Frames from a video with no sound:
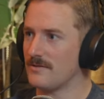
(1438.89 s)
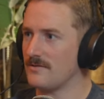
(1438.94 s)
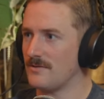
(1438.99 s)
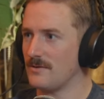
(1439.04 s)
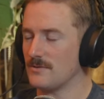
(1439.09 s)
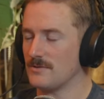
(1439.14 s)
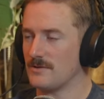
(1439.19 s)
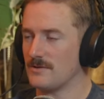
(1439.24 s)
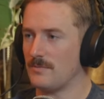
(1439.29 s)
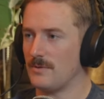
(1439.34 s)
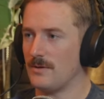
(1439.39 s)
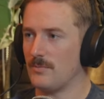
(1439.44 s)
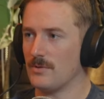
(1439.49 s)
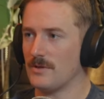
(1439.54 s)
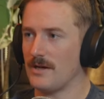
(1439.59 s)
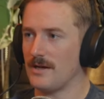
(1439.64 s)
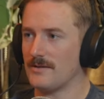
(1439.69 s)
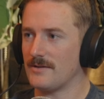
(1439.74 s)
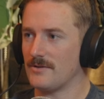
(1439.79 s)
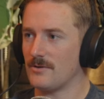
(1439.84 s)
those are the people
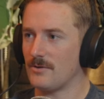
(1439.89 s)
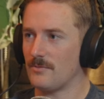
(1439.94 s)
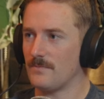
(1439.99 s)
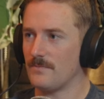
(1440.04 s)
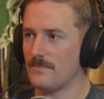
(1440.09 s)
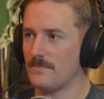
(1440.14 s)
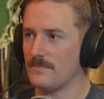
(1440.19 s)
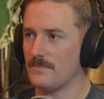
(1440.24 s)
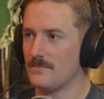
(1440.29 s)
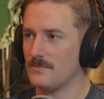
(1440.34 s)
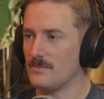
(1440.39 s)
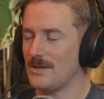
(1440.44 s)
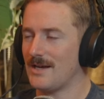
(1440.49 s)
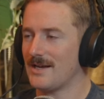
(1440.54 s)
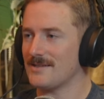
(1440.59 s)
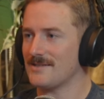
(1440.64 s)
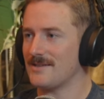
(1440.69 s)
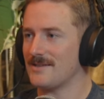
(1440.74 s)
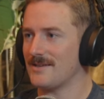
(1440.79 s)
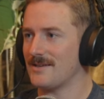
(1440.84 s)
that don't
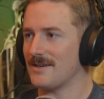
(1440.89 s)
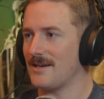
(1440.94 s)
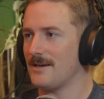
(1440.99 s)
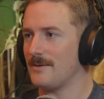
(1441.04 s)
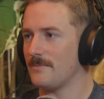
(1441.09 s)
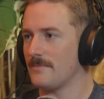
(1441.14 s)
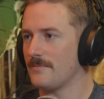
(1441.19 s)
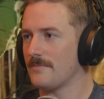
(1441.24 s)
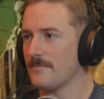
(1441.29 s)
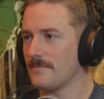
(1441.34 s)
last in the game.